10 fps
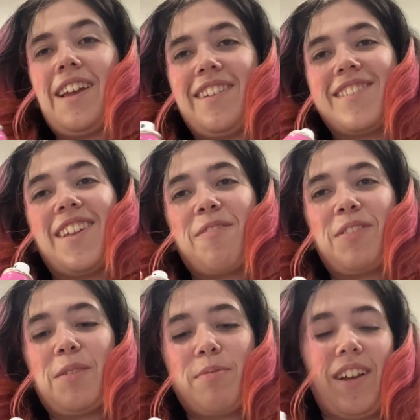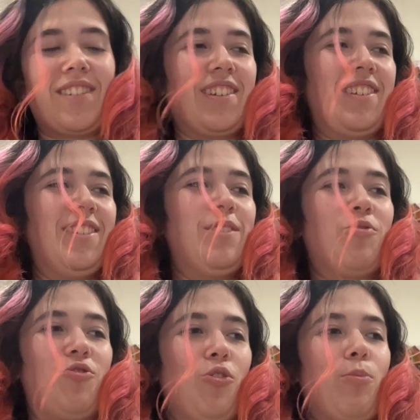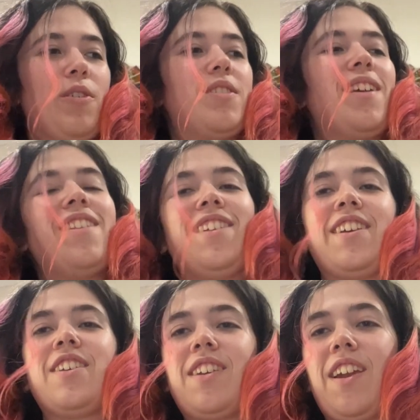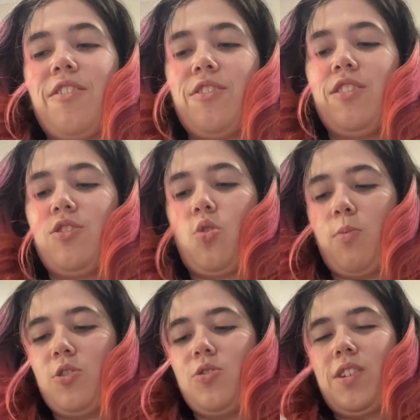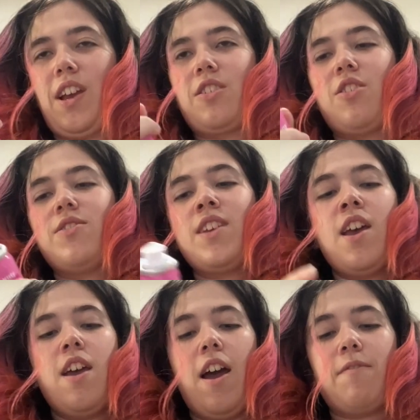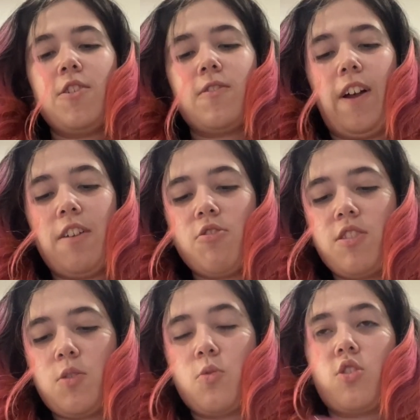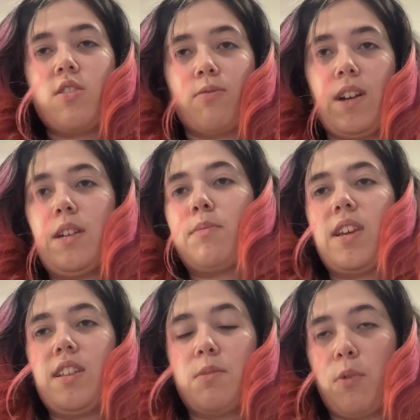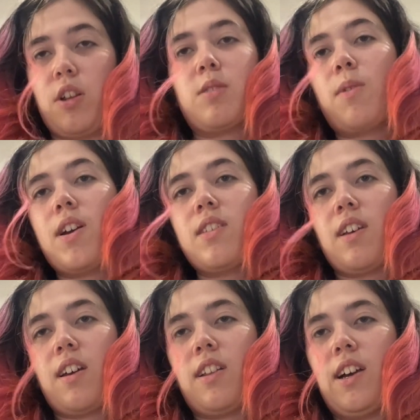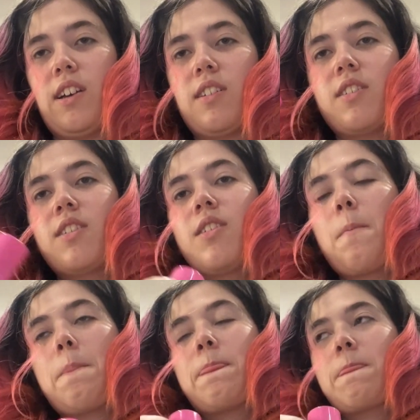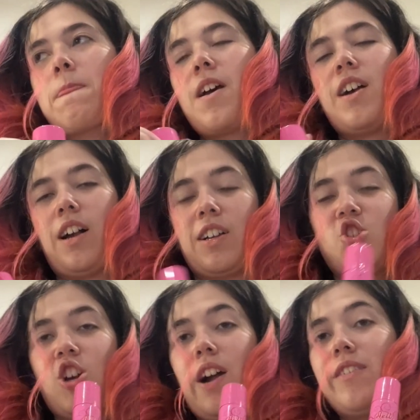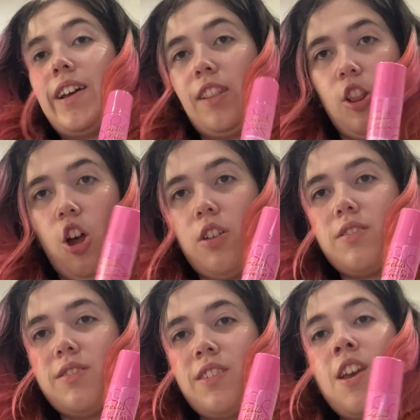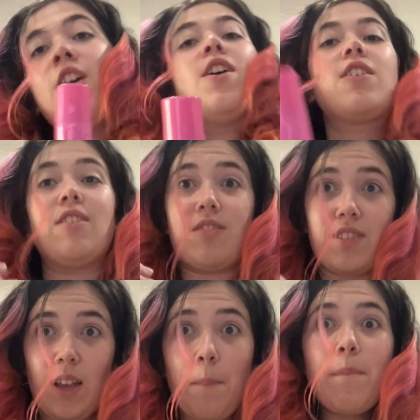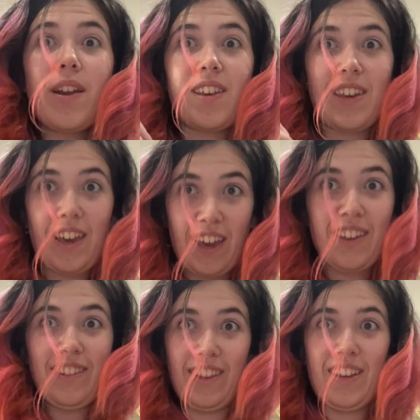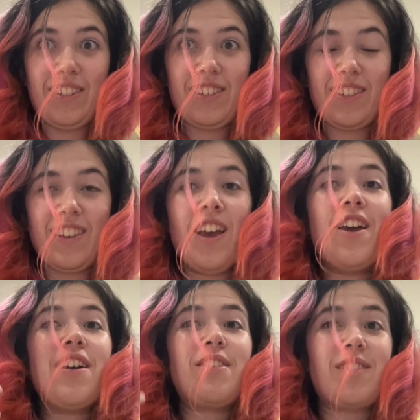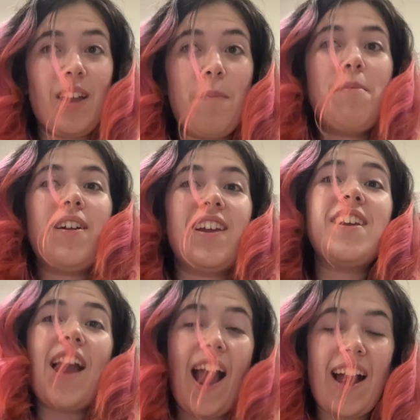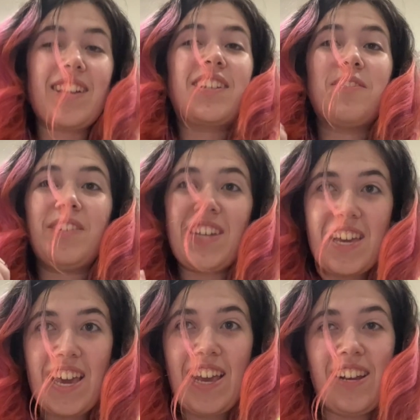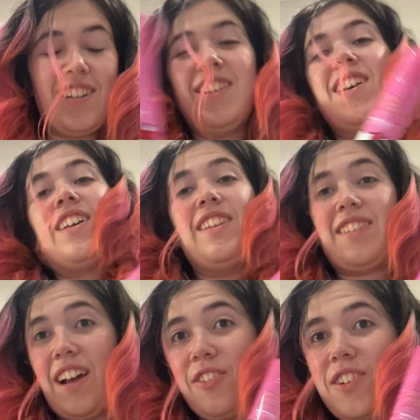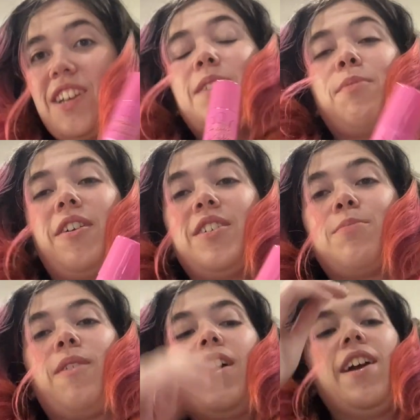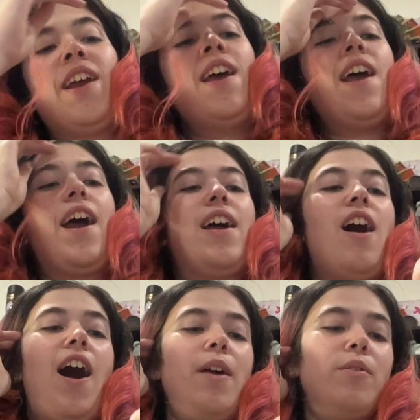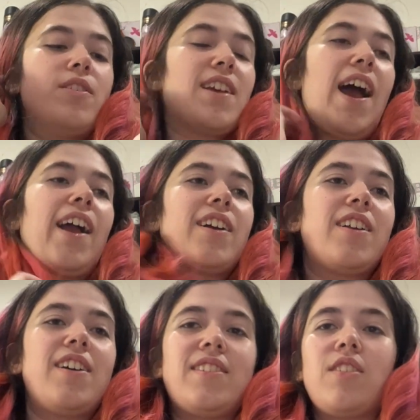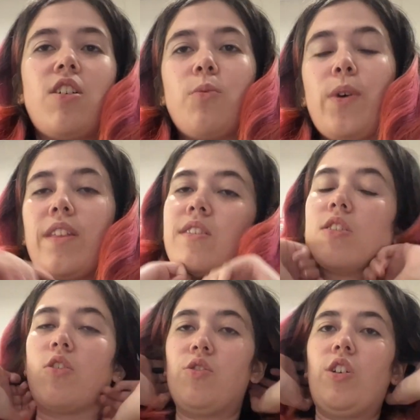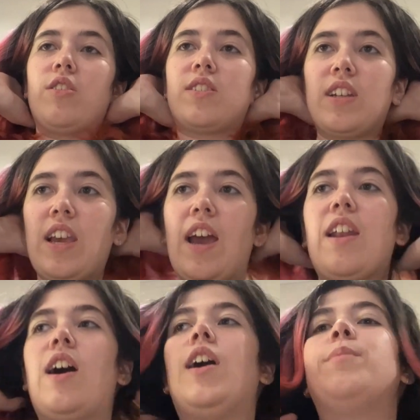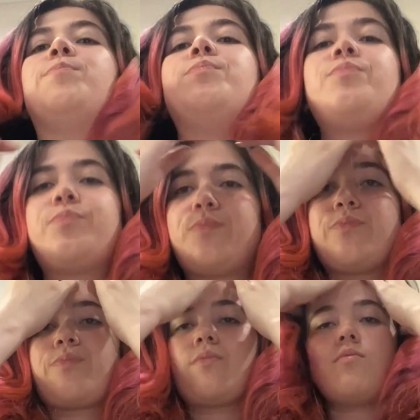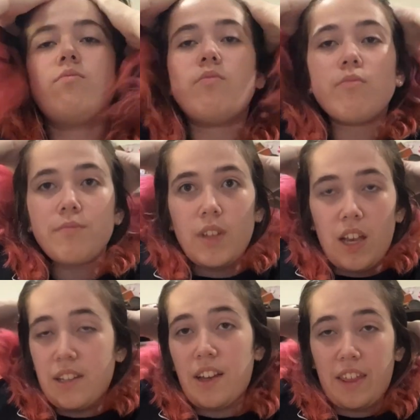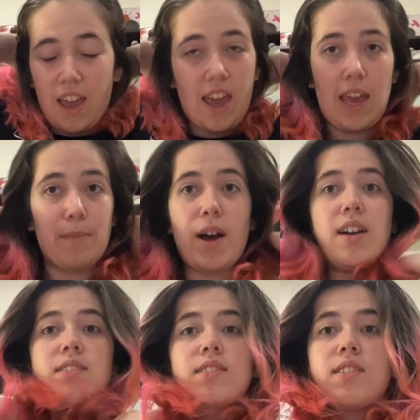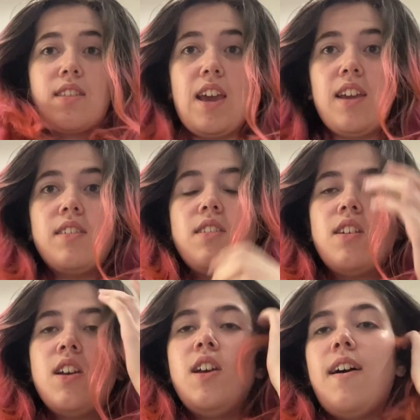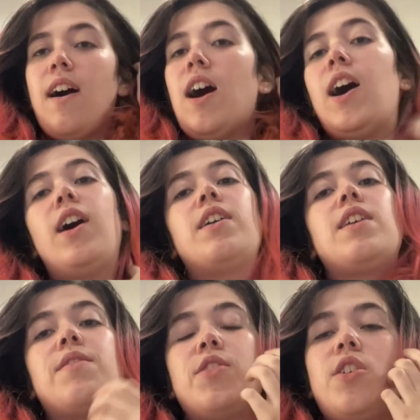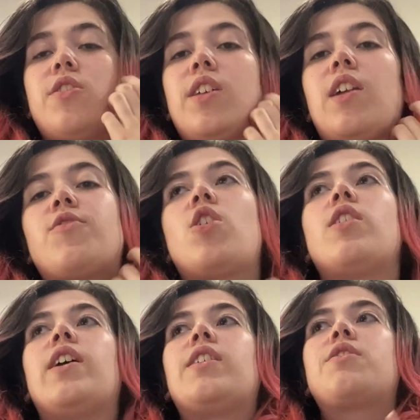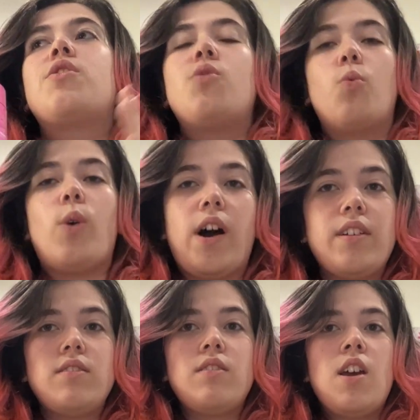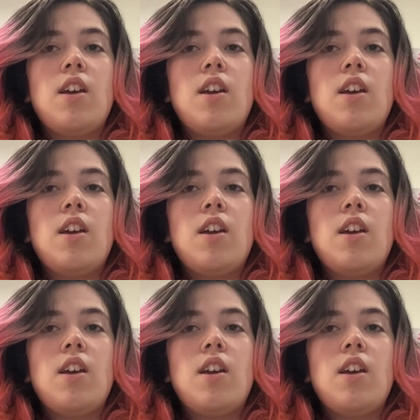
it's that really plasticky strawberry scent like you get on the strawberry shortcake dolls. And first of all, I thought this was just a random kid's body spray that like a child had lost because somebody hid this. Somebody actively hid this Hello Kitty body spray and I was agonizing on whether or not to get um another hair mask thing uh, even though that I've got like one